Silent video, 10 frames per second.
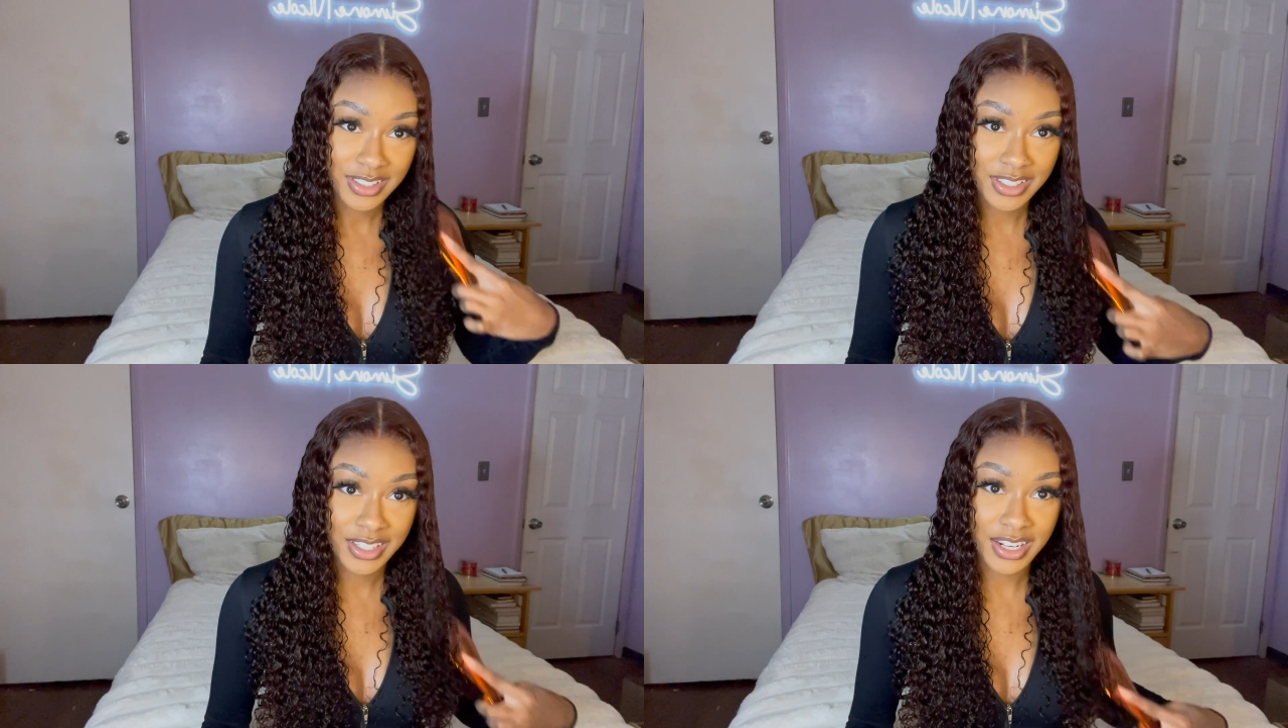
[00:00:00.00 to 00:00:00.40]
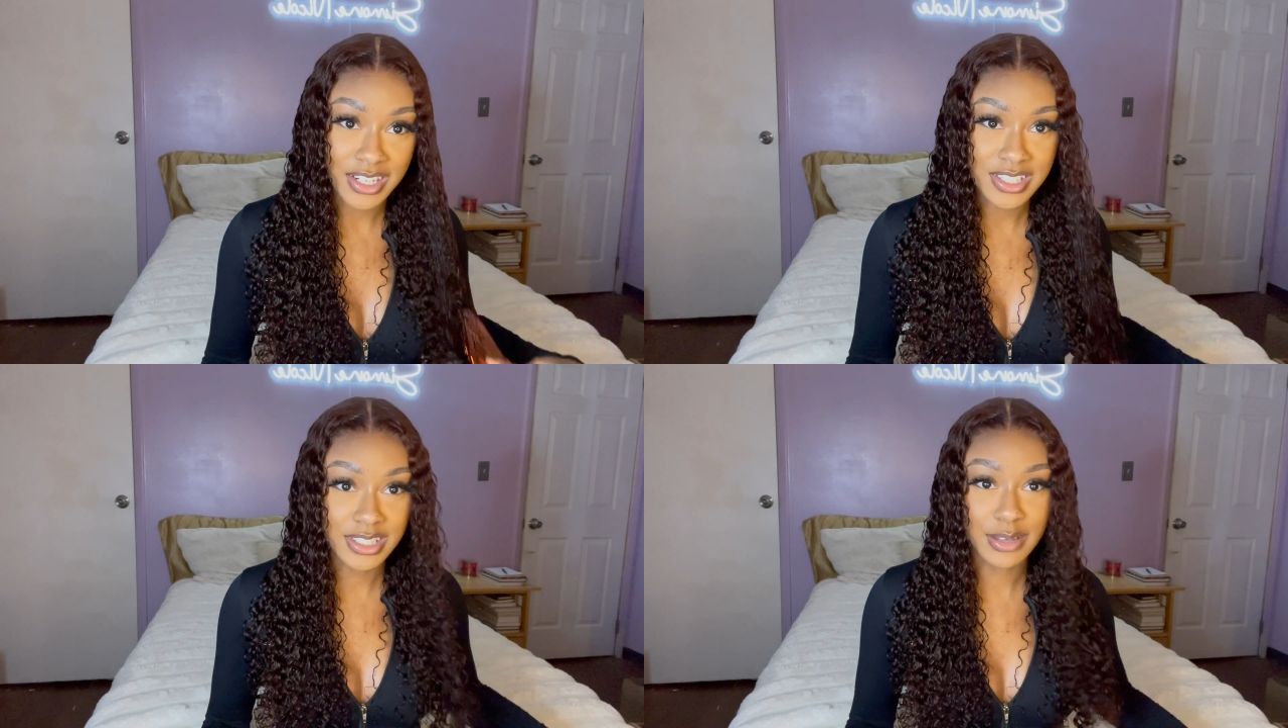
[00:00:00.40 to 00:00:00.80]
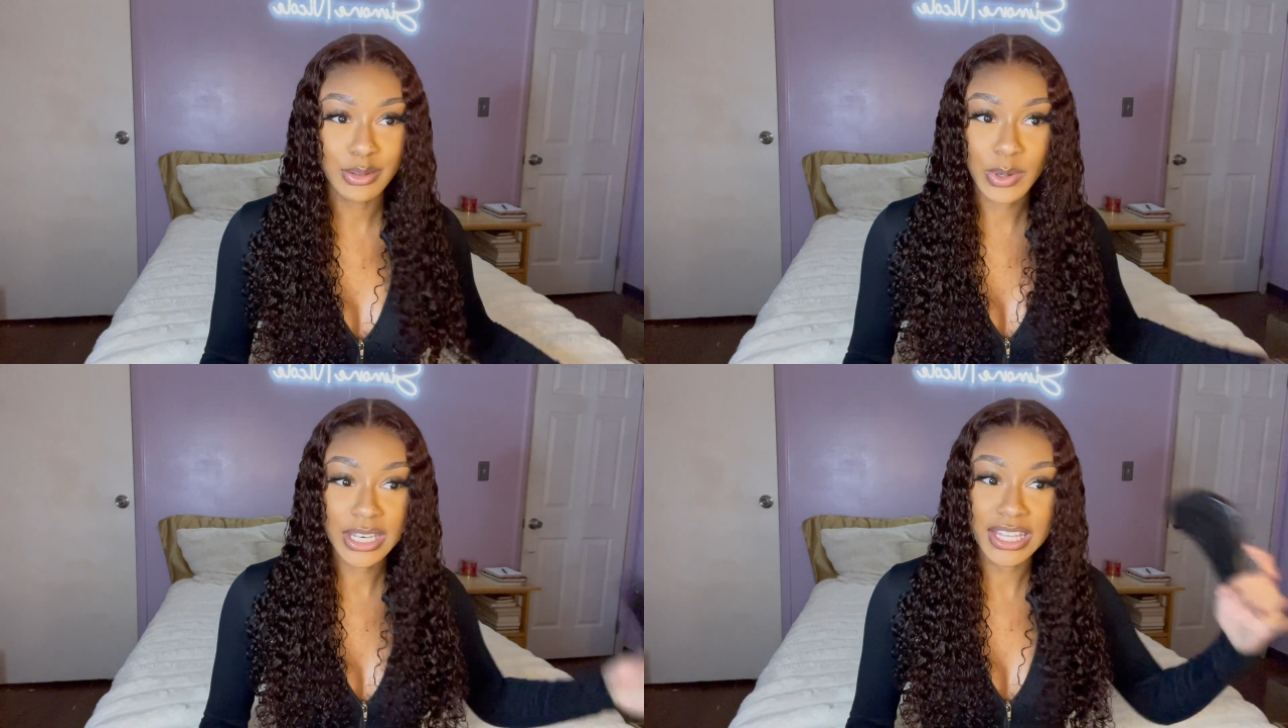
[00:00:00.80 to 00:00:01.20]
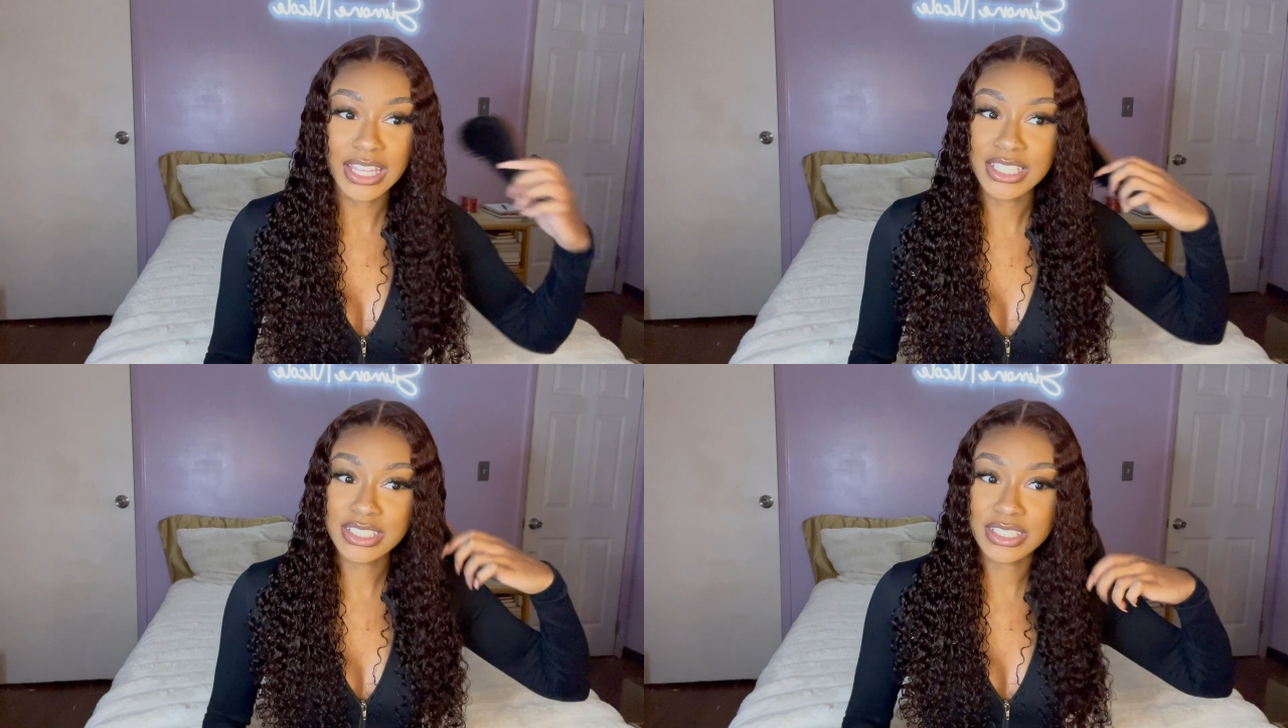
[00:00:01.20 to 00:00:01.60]
And I just love the way the
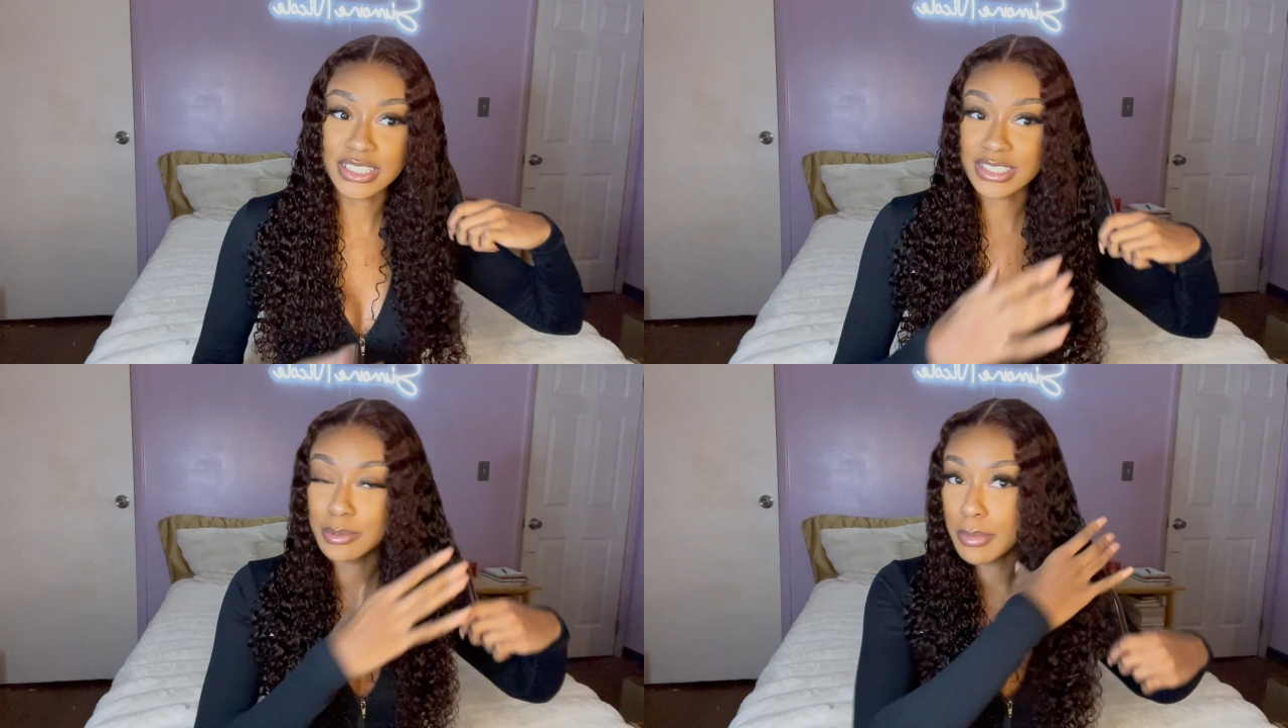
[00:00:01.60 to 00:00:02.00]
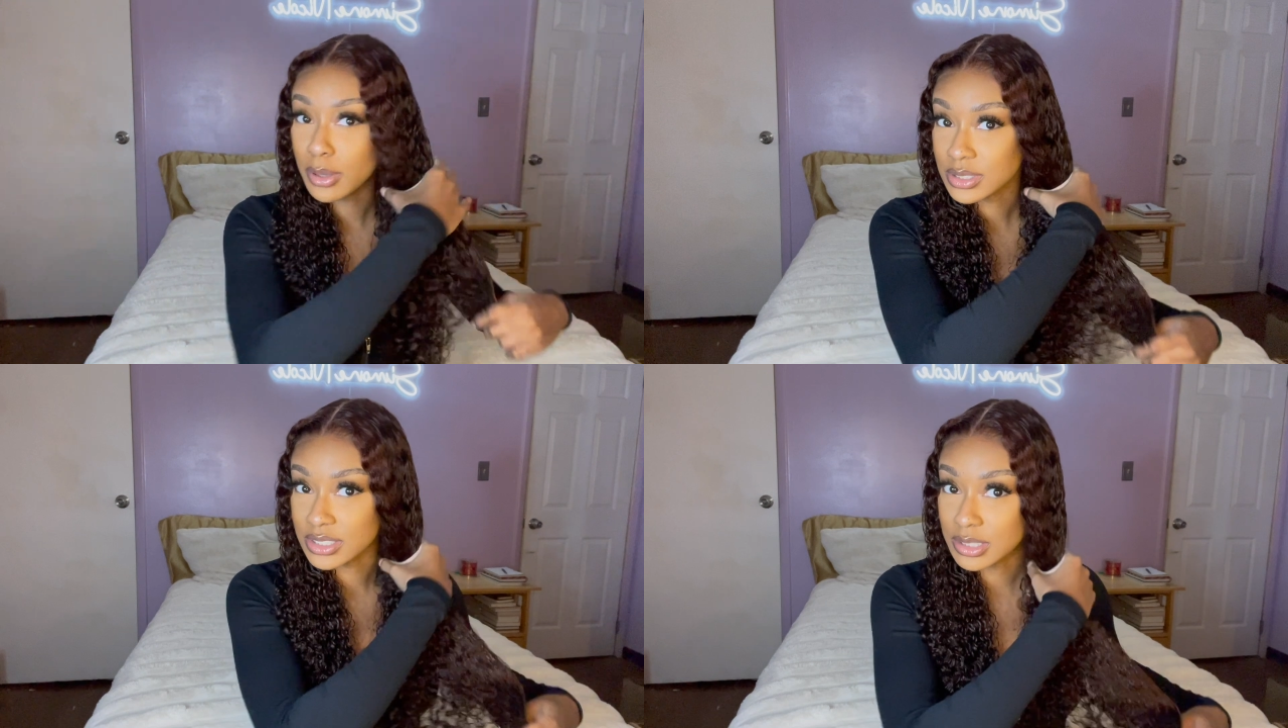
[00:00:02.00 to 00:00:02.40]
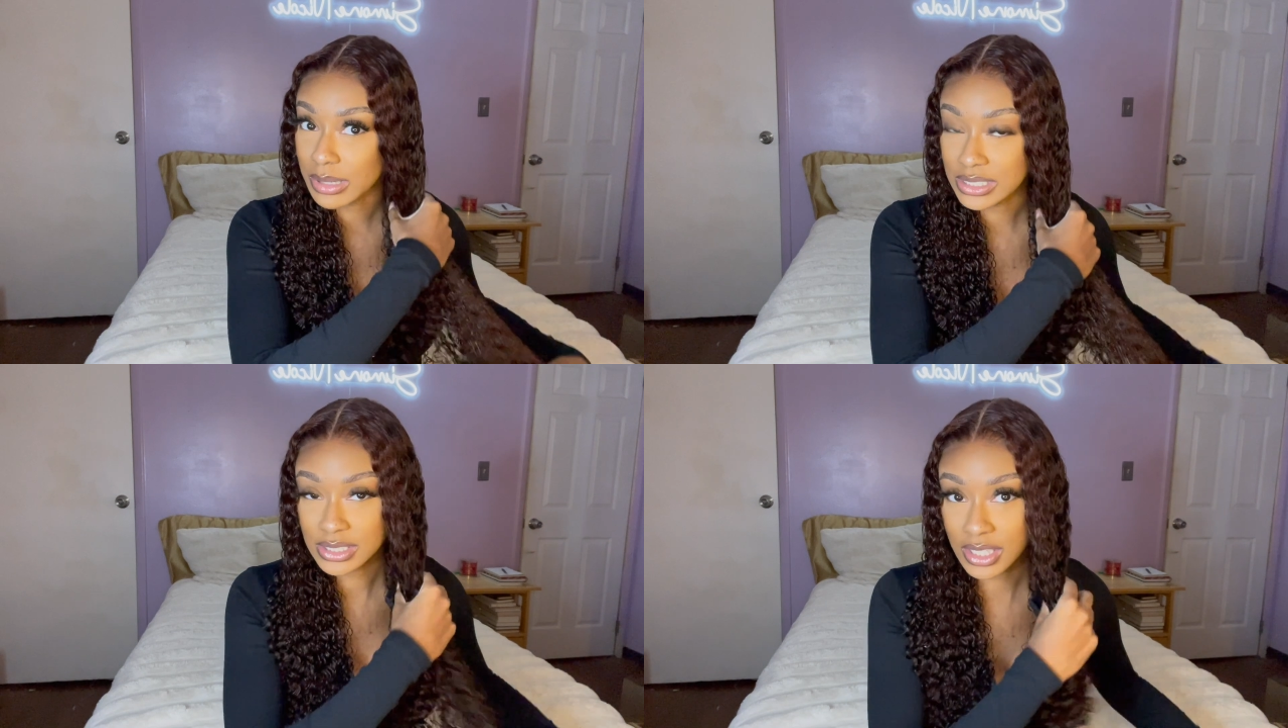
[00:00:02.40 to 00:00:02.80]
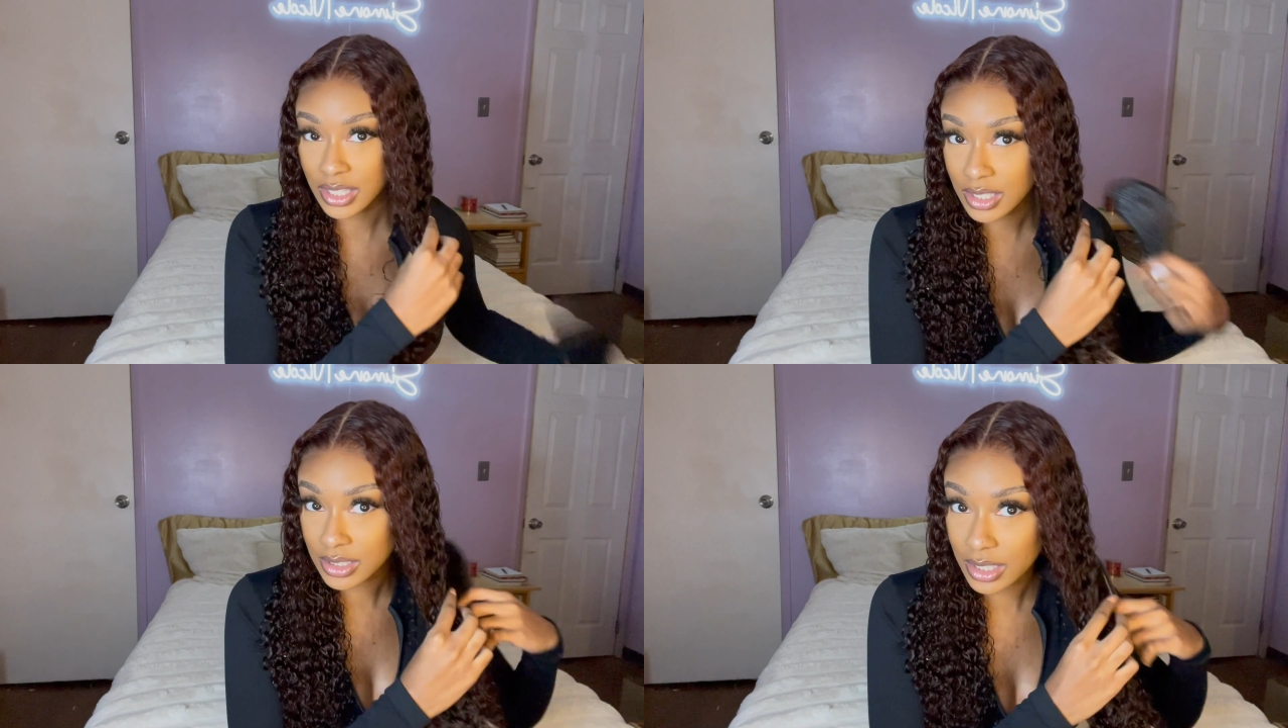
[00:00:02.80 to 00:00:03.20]
lace just melts into my
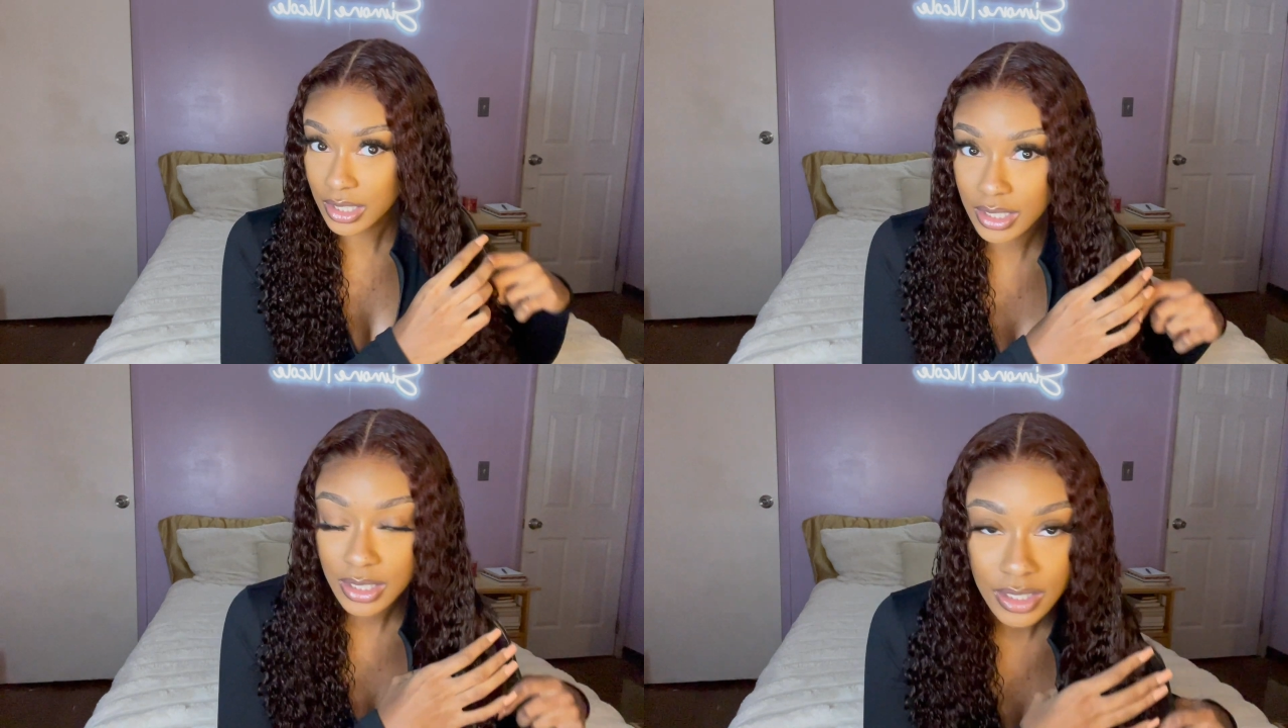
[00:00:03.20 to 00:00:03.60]
skin. Like,